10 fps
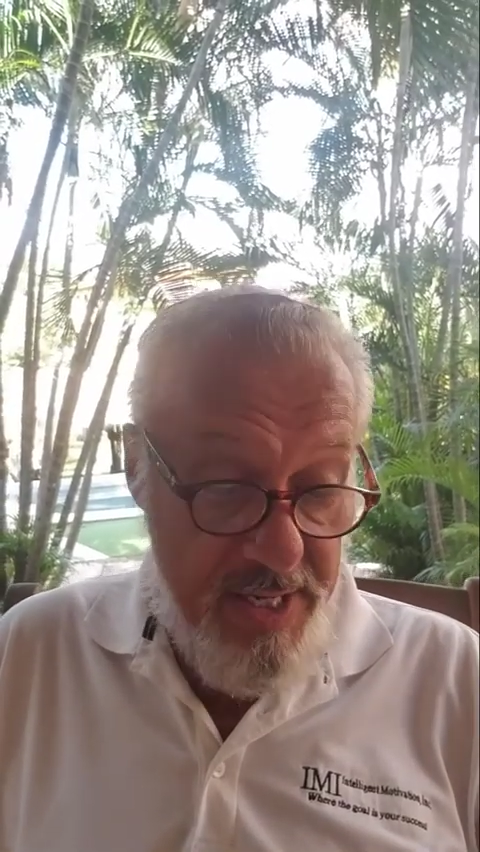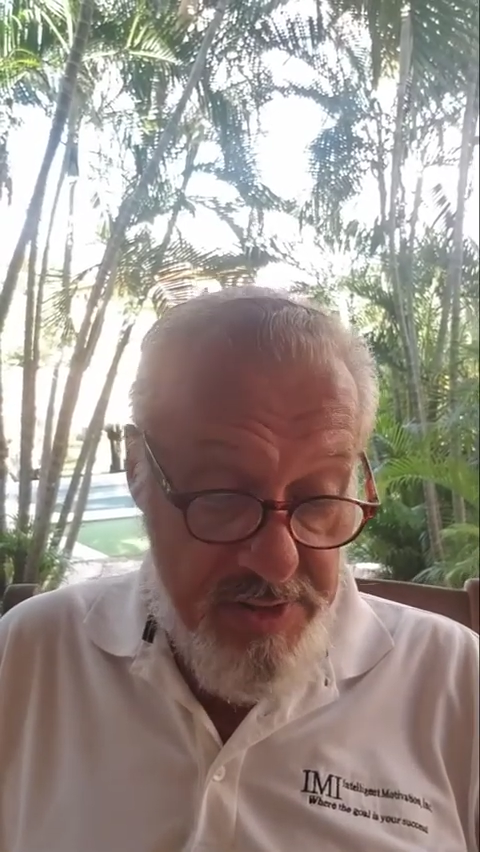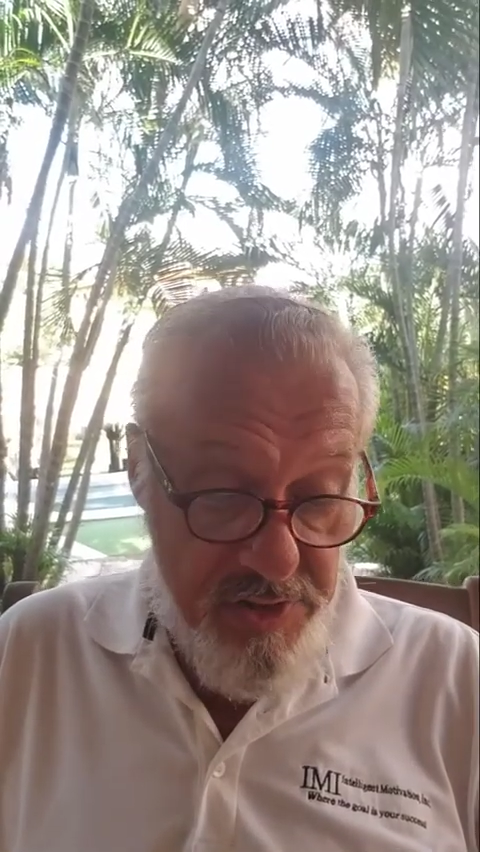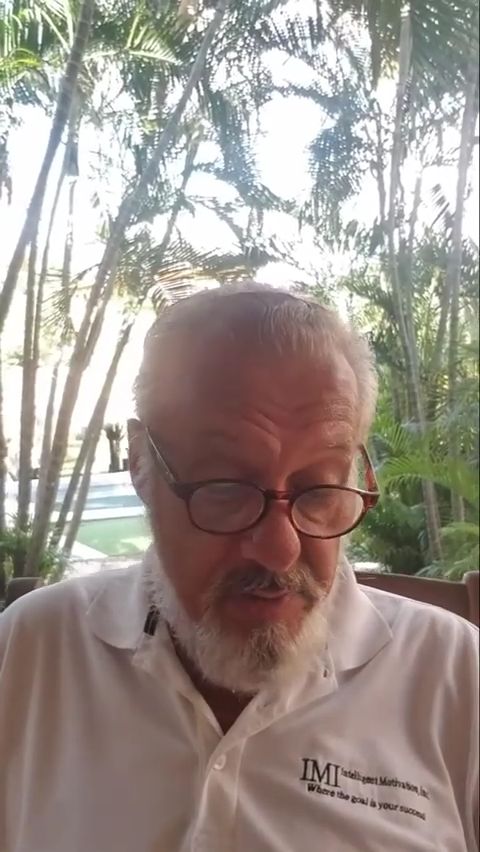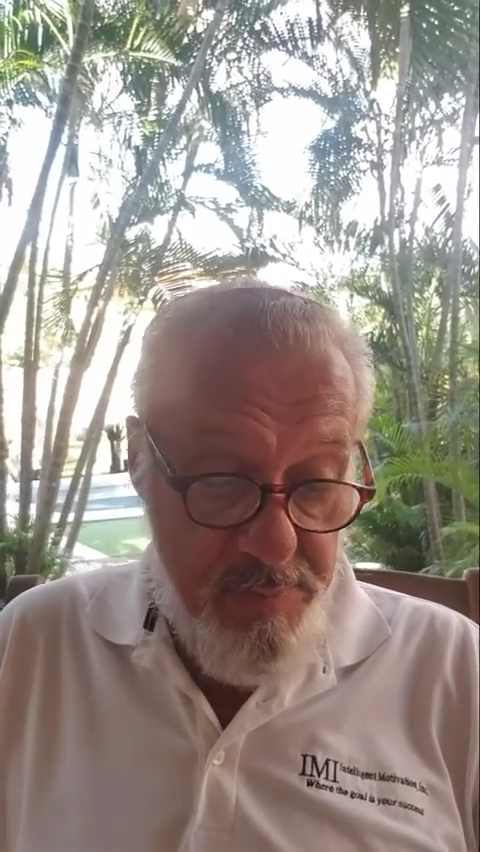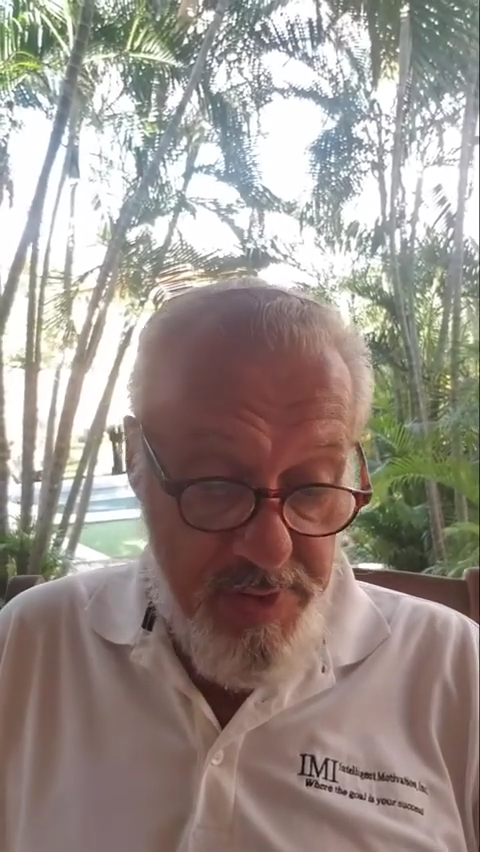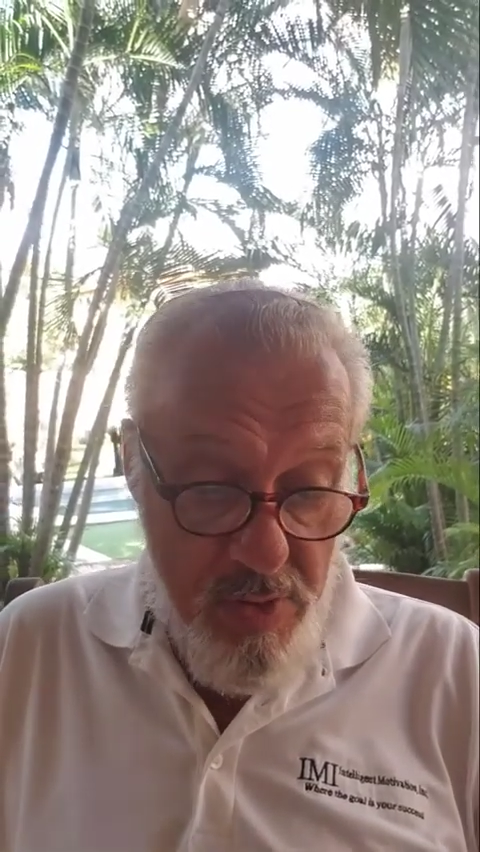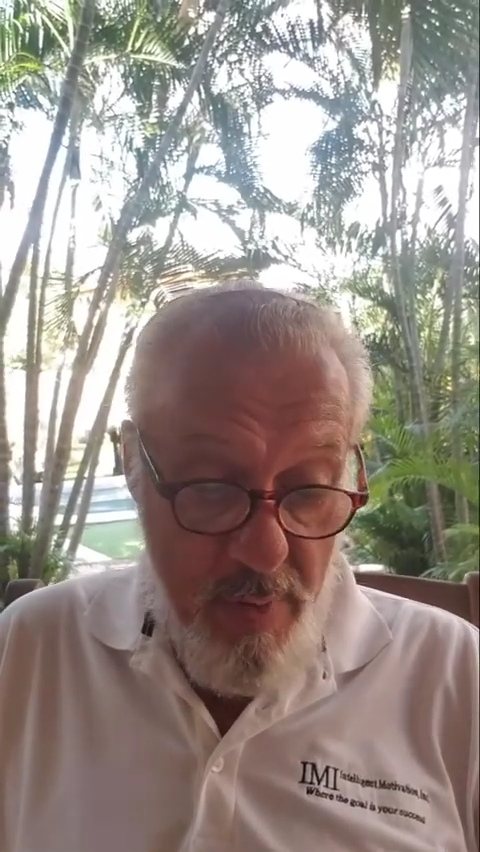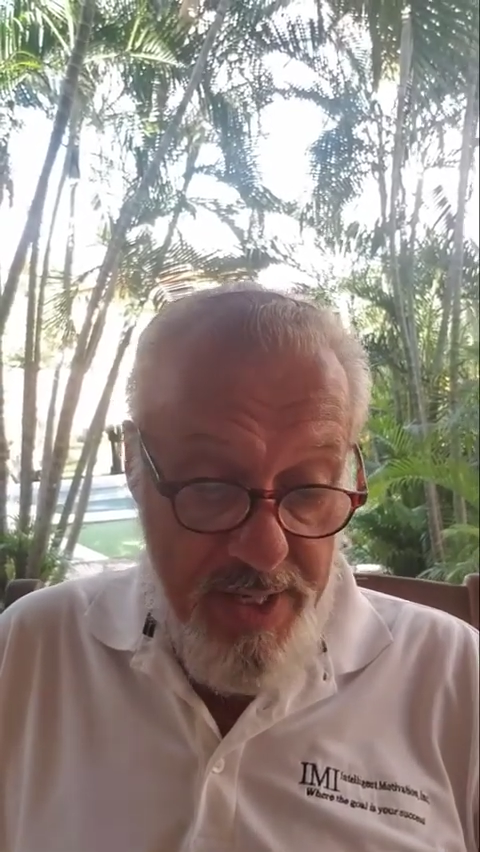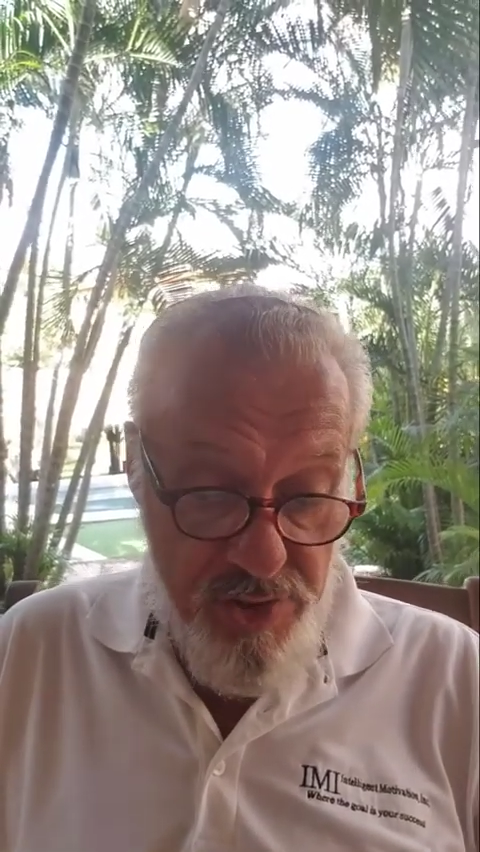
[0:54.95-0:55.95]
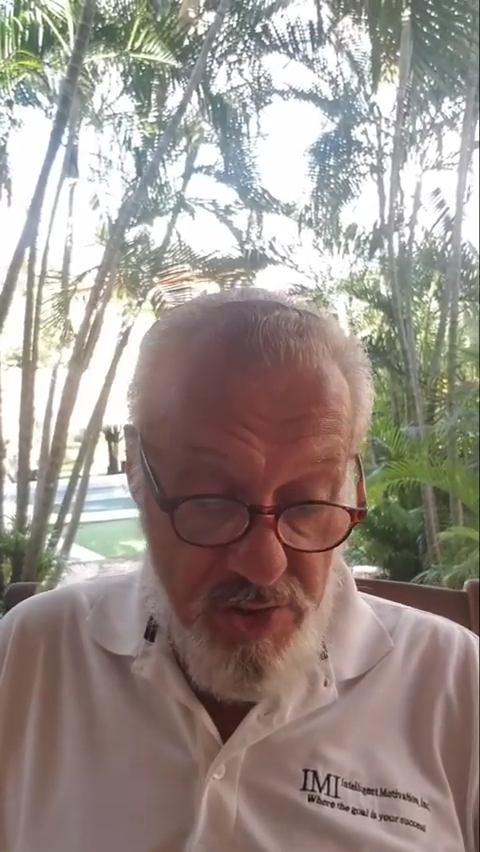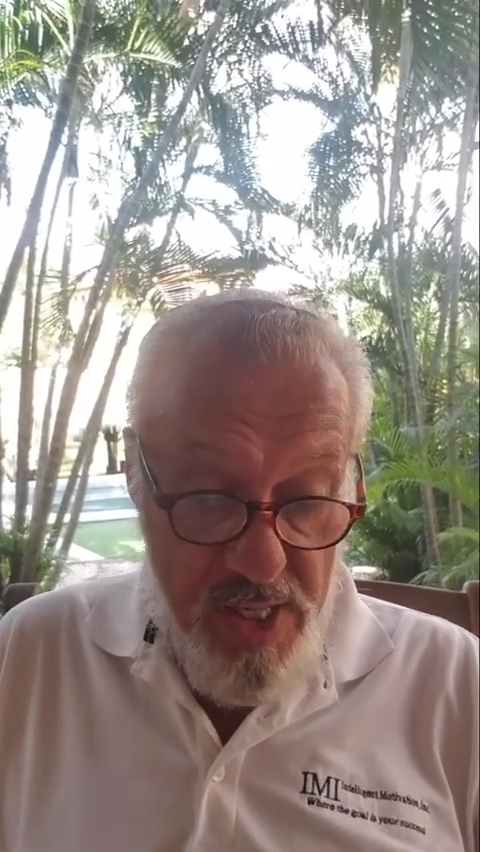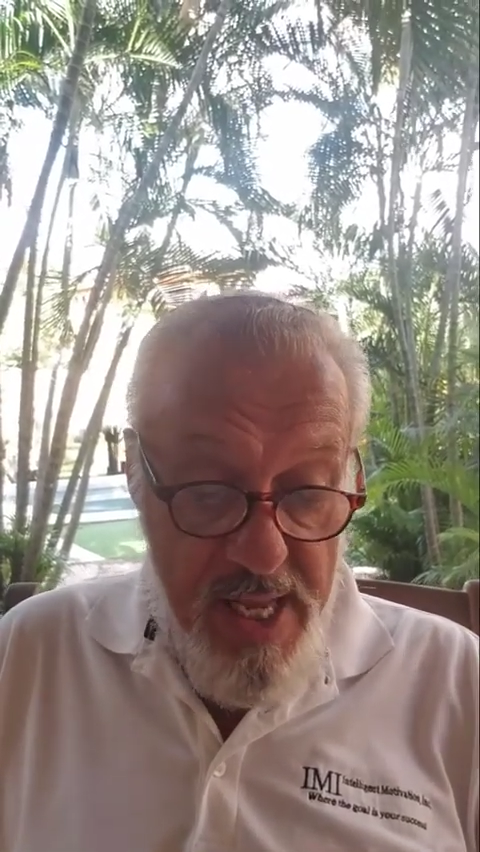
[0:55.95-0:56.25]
It's a simple equation,